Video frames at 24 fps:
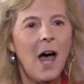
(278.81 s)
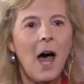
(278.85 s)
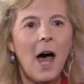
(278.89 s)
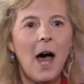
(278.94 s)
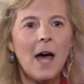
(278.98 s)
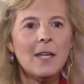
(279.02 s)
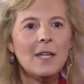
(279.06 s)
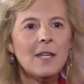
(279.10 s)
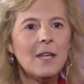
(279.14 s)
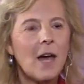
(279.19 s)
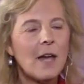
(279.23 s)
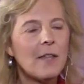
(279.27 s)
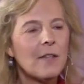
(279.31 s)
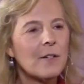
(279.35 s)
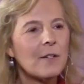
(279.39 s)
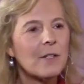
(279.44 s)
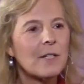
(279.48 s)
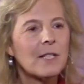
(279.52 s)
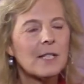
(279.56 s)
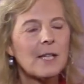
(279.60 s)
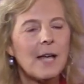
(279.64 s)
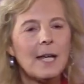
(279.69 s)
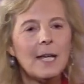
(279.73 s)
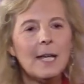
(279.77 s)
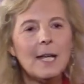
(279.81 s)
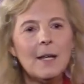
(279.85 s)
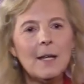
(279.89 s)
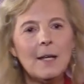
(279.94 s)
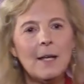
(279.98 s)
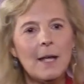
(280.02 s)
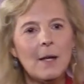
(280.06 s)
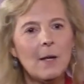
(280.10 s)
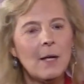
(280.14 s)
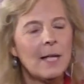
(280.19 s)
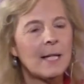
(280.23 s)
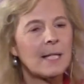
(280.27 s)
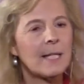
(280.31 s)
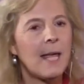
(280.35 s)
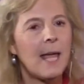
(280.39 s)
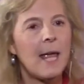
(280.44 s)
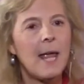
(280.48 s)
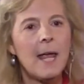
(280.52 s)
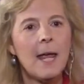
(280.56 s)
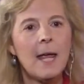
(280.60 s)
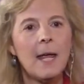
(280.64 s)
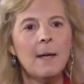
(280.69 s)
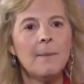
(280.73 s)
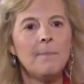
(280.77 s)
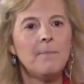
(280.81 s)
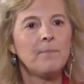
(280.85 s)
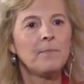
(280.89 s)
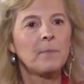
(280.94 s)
Another study is a